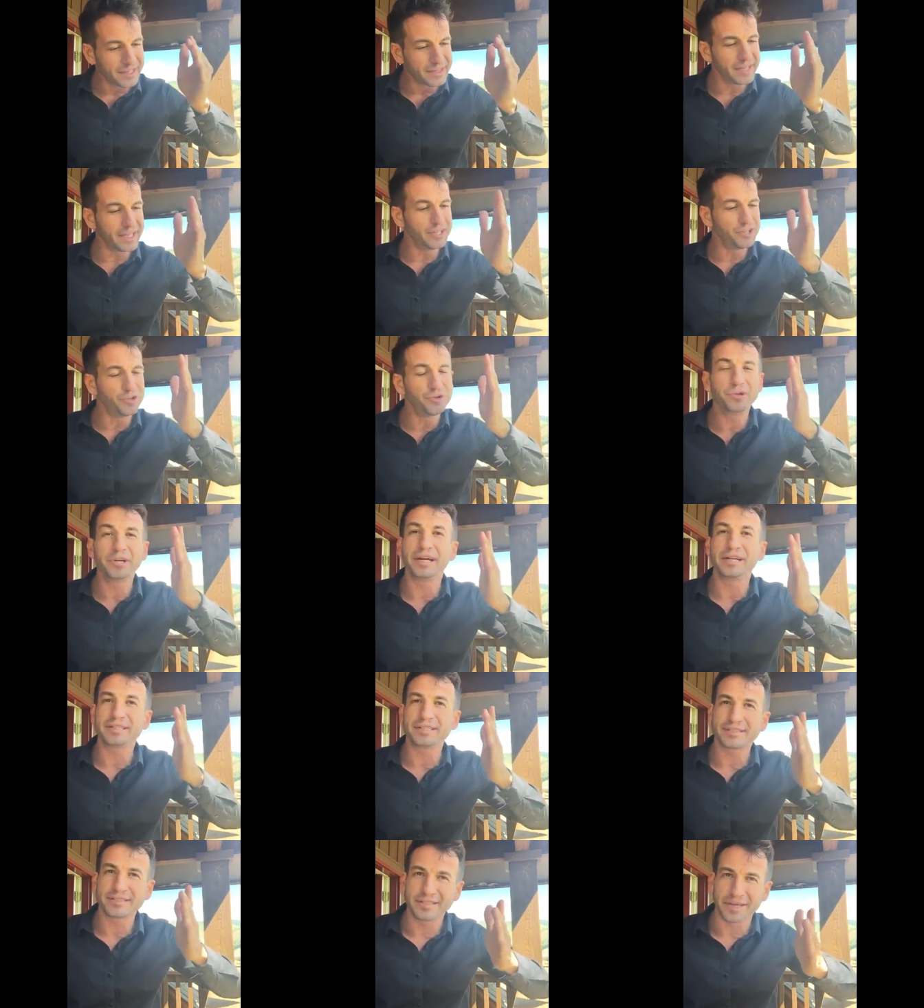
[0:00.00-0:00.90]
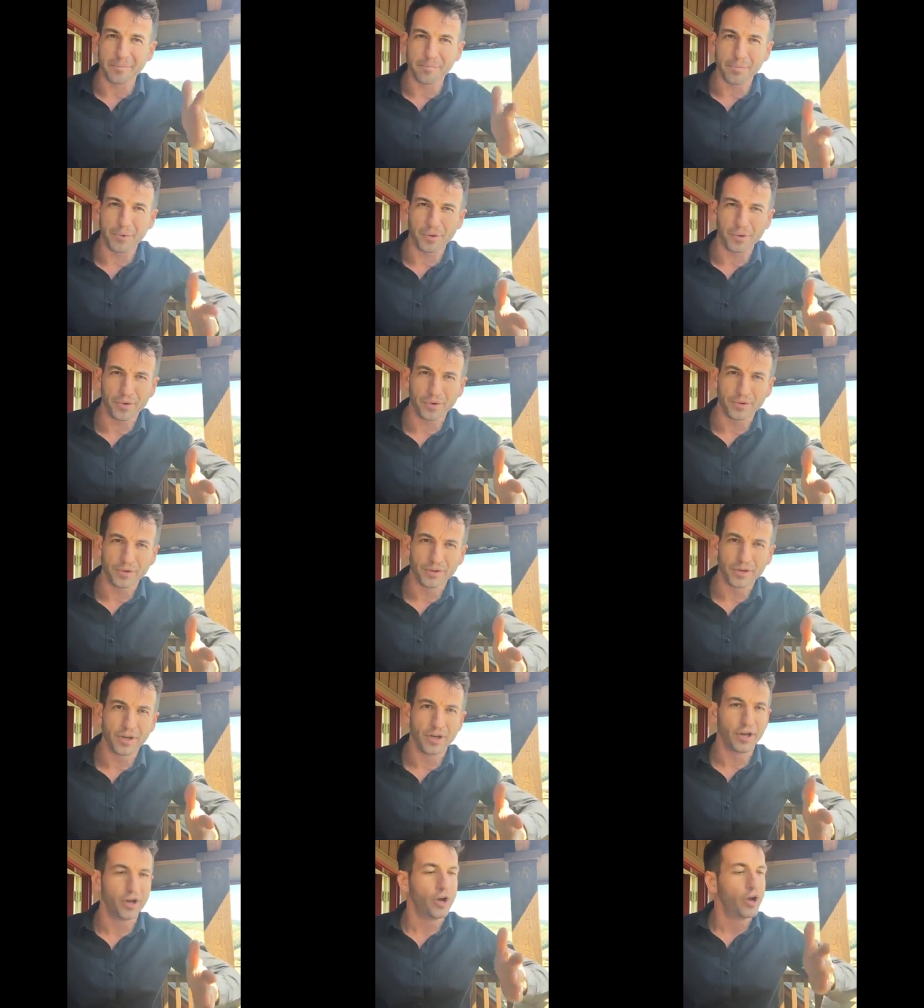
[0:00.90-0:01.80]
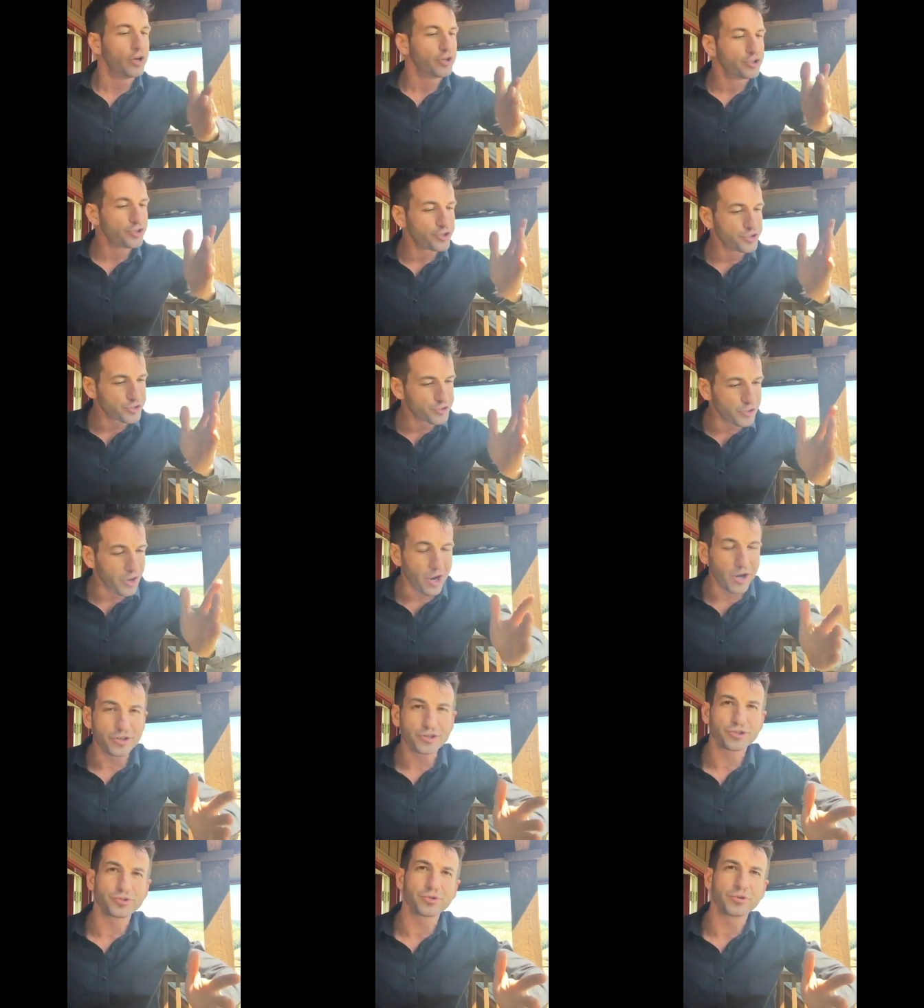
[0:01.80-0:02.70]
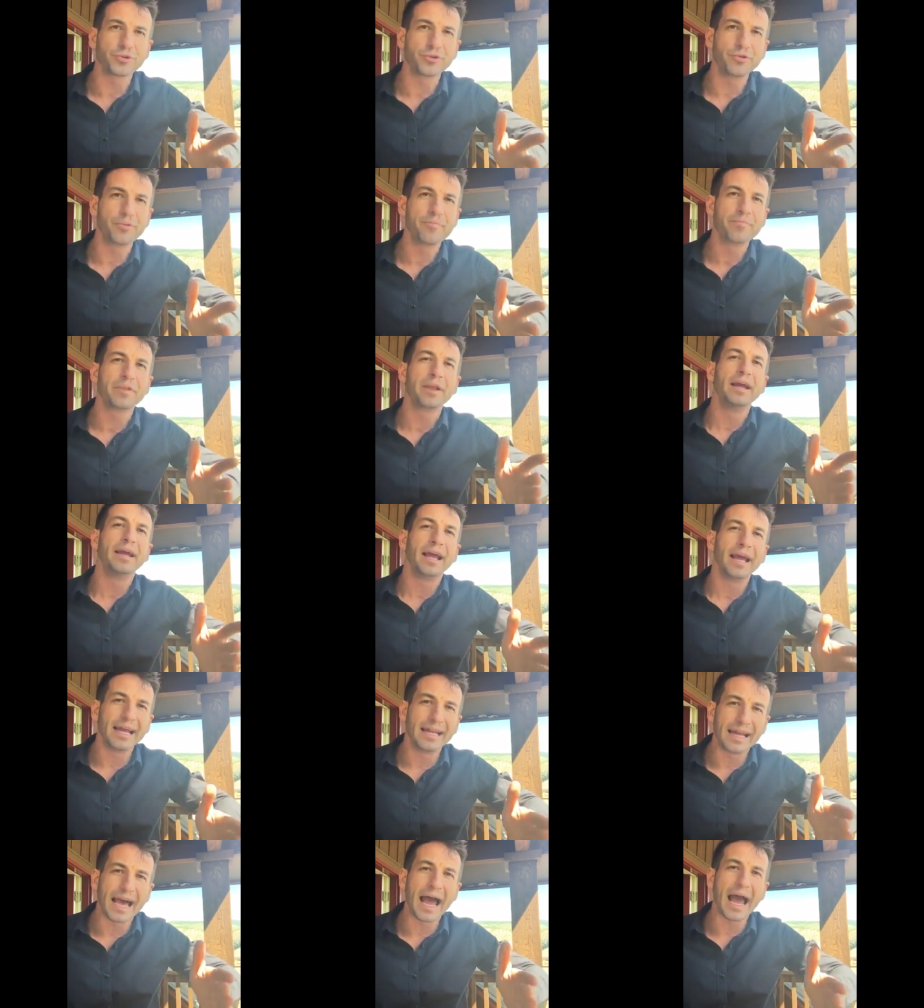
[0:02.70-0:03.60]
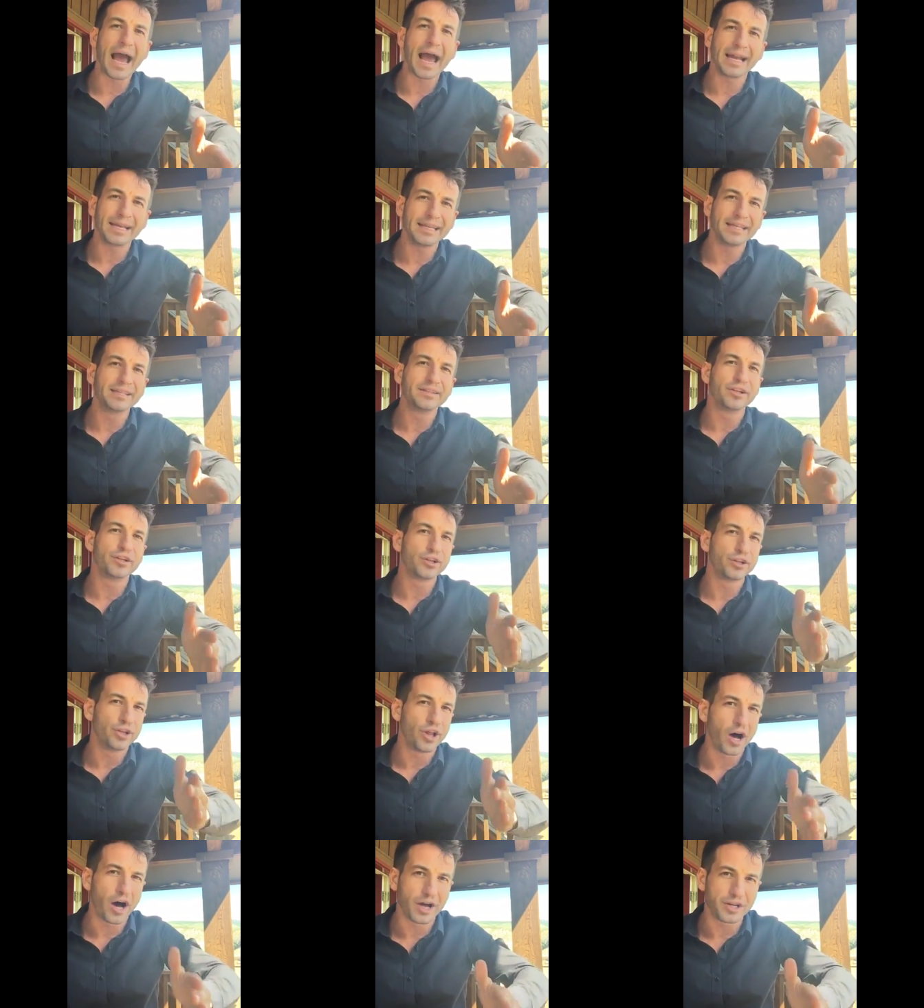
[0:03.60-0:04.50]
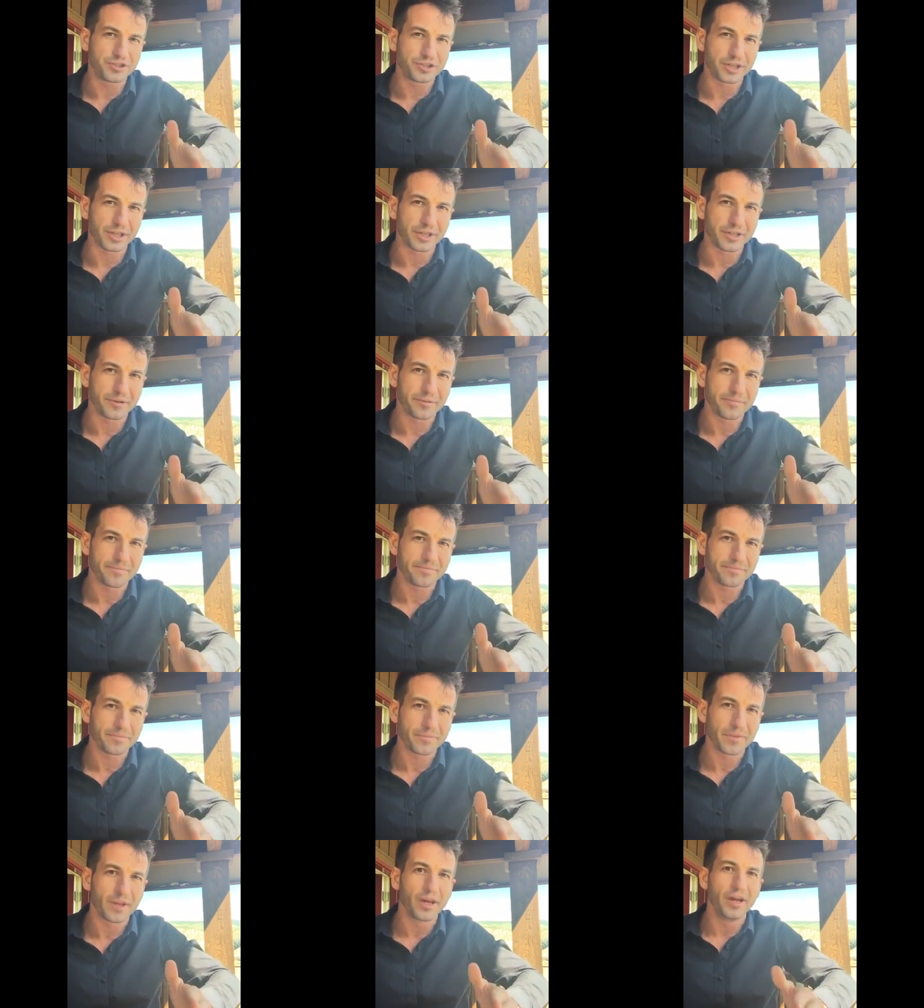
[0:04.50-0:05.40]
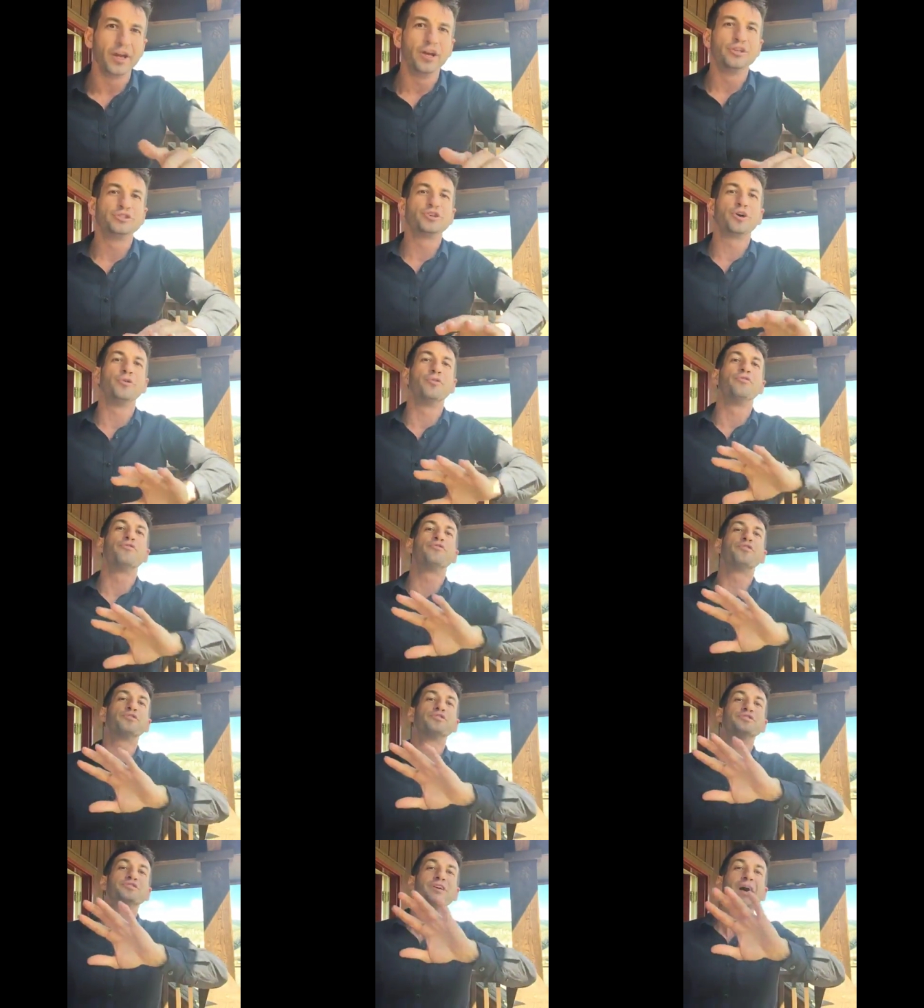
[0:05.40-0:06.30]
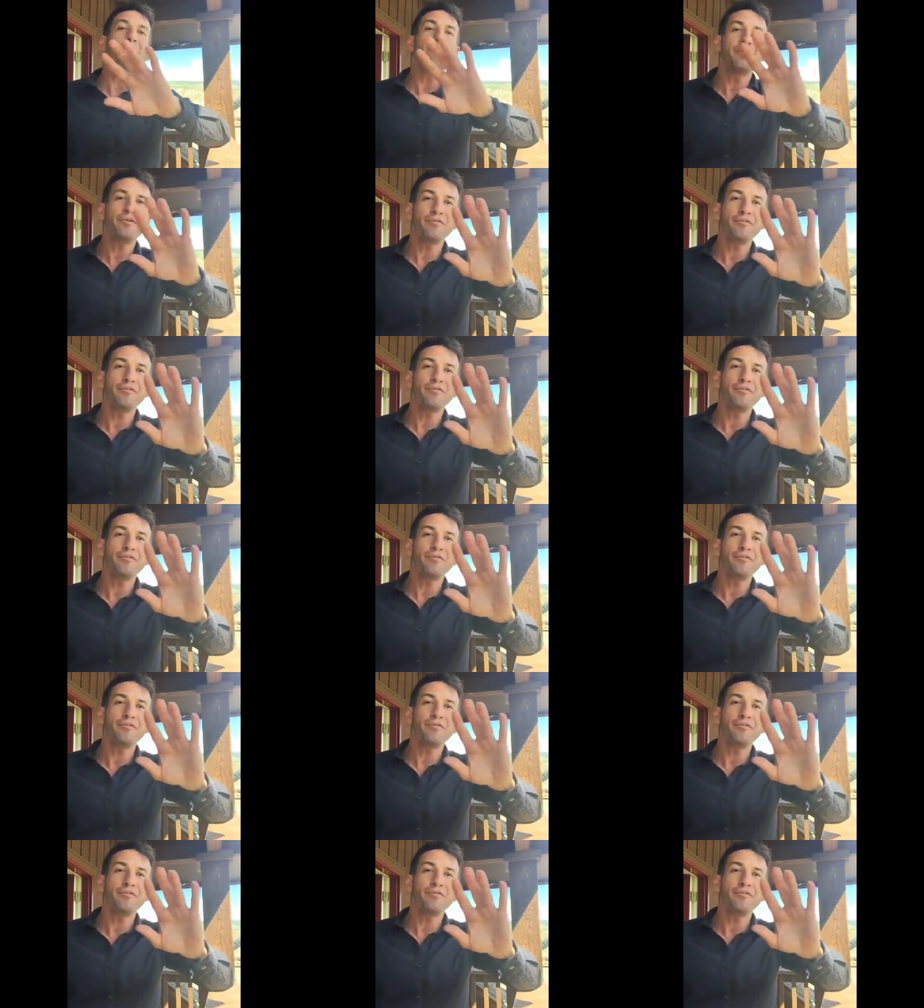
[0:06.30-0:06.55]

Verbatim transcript: Then you get simple, structural, and add in the logic. So, for some